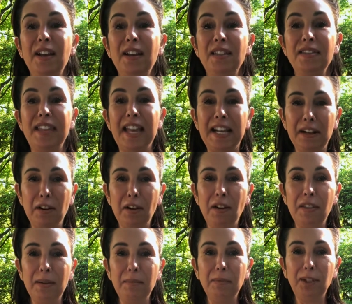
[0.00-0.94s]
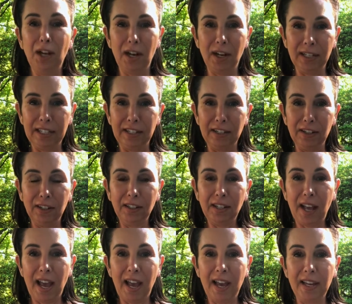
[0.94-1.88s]
they call them dog ears.
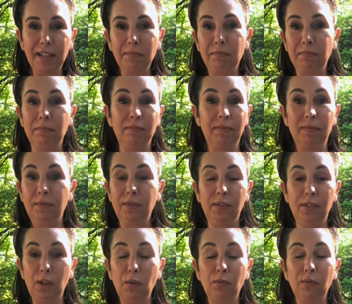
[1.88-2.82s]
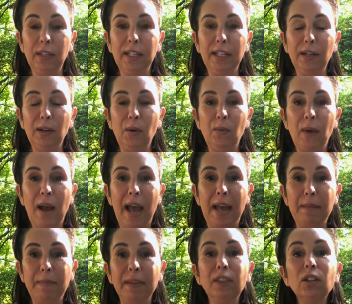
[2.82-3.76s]
I don't really know why,
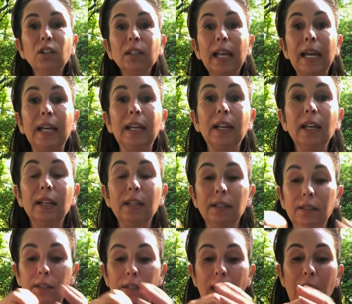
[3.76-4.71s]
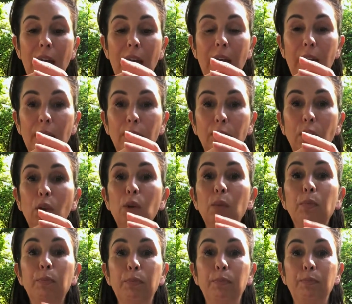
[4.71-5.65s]
but they're like little
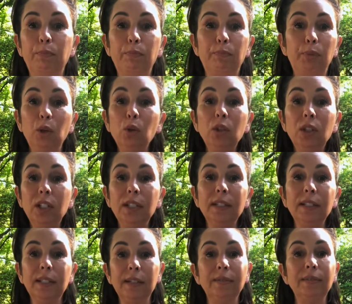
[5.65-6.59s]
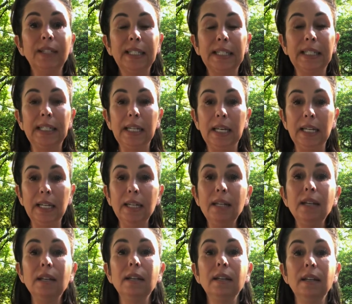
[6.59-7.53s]
pooches of skin
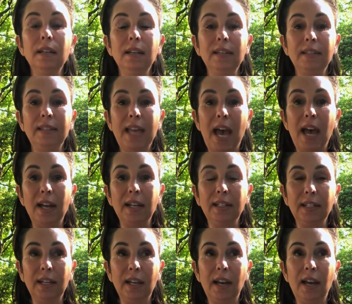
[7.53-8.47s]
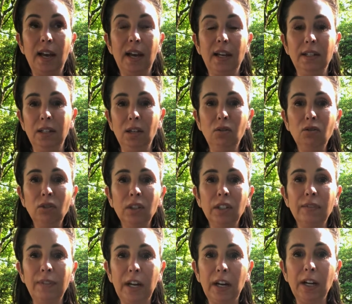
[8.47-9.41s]
that don't look
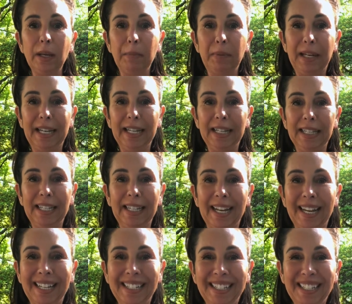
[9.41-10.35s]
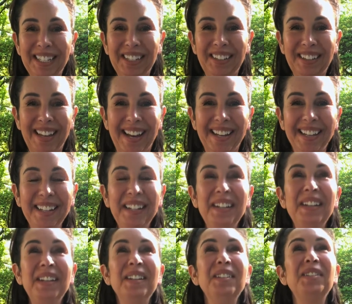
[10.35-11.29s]
very appealing, I can tell you that.
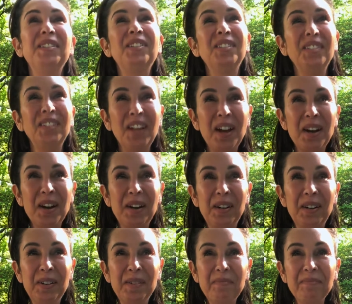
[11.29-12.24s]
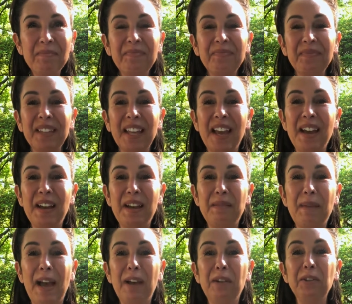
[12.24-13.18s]
So
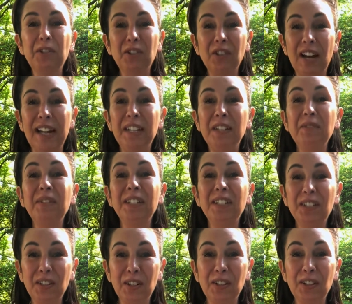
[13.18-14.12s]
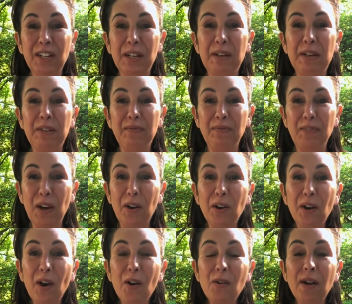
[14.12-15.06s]
I'll try to insert a
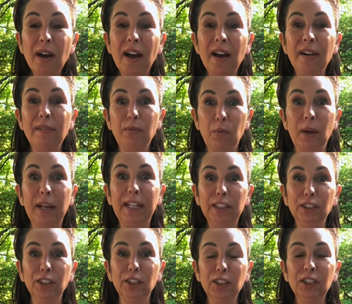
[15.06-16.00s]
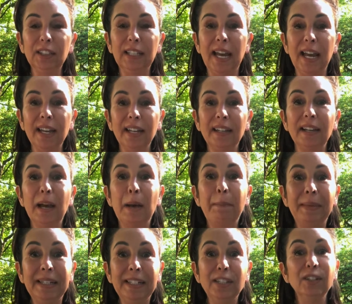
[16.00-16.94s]
photo of what it looked like up
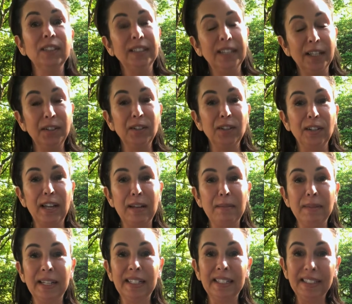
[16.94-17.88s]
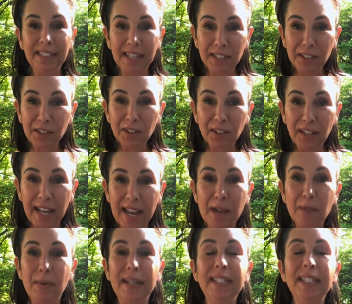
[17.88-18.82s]
until yesterday, because yesterday I
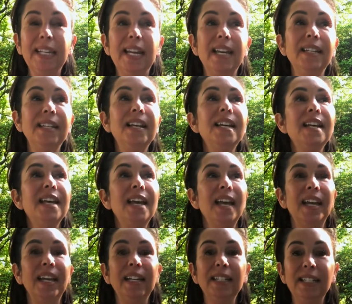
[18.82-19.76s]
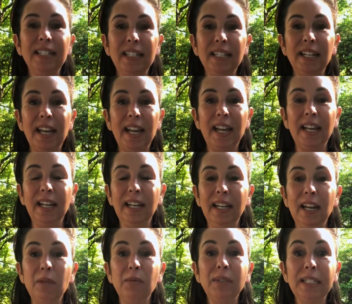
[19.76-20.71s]
went in and did
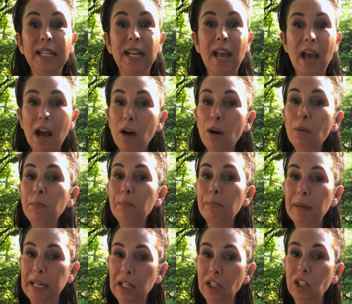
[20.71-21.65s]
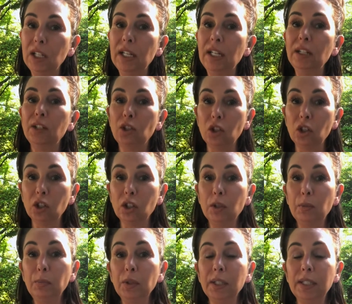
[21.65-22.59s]
it was an outpatient surgical
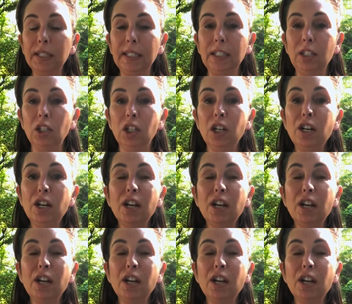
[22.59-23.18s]
procedure